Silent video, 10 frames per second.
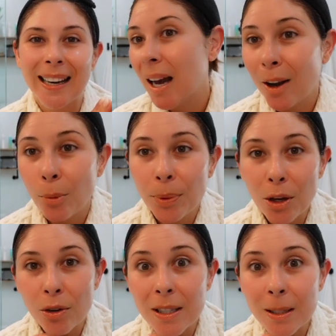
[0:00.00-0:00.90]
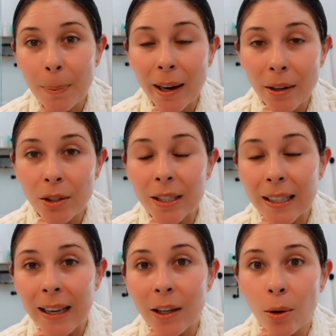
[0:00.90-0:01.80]
I hope that you're inspired to
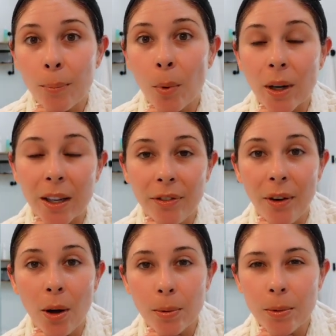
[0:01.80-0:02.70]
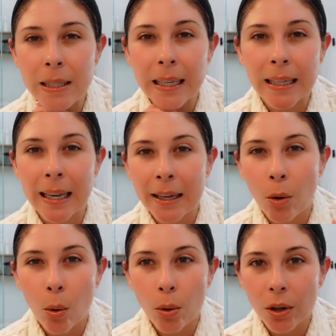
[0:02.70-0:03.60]
get your morning fall routine in
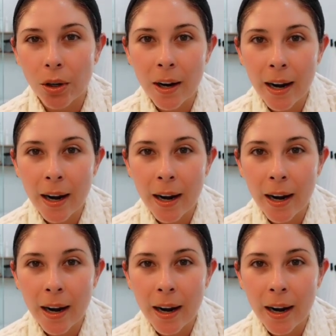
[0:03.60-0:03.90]
order.